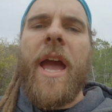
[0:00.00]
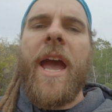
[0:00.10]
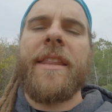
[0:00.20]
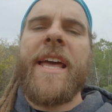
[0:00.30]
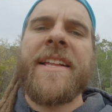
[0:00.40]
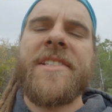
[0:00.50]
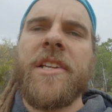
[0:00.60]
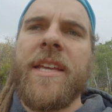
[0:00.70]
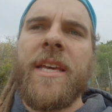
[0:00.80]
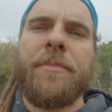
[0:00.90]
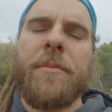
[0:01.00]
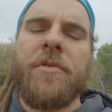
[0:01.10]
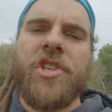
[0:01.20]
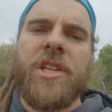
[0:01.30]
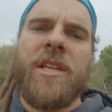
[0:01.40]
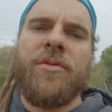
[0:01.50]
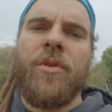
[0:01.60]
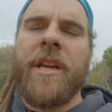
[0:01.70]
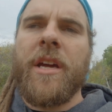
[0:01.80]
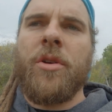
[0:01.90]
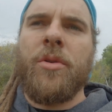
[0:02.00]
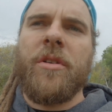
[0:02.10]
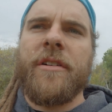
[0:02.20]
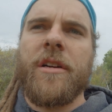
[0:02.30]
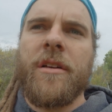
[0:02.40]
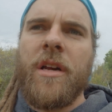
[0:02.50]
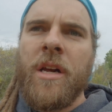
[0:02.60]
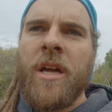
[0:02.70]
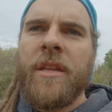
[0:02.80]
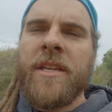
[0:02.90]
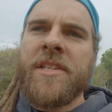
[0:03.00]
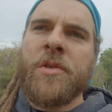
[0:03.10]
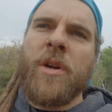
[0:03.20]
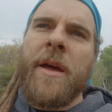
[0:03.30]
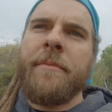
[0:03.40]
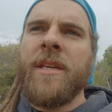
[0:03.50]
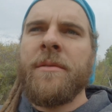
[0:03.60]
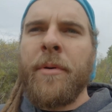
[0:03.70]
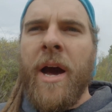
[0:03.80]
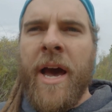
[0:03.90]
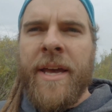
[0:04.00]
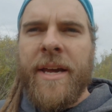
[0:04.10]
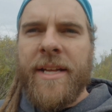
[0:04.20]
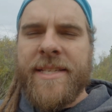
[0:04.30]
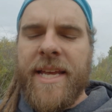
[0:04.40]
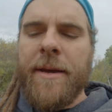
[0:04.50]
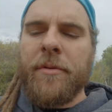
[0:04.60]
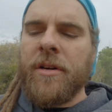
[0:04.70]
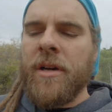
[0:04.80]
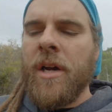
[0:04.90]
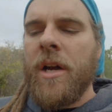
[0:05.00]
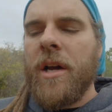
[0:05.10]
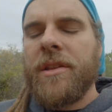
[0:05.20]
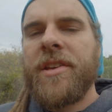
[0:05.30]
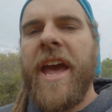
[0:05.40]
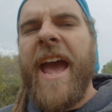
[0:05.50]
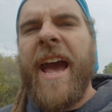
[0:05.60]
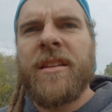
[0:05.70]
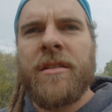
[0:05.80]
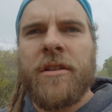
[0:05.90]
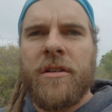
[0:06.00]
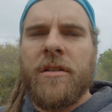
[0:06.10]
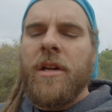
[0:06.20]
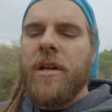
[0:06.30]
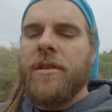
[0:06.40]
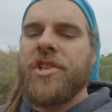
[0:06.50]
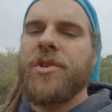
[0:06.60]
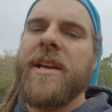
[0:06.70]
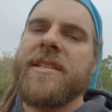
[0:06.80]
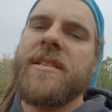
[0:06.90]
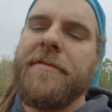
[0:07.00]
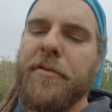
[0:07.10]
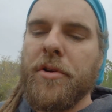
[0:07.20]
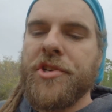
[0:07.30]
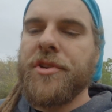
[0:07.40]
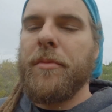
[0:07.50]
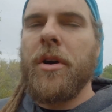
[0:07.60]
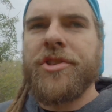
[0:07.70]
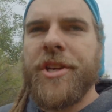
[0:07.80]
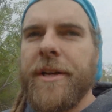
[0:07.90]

and that's going to keep the machine running cooler. And this is what I mean by it's able to handle the stresses of forestry mulching.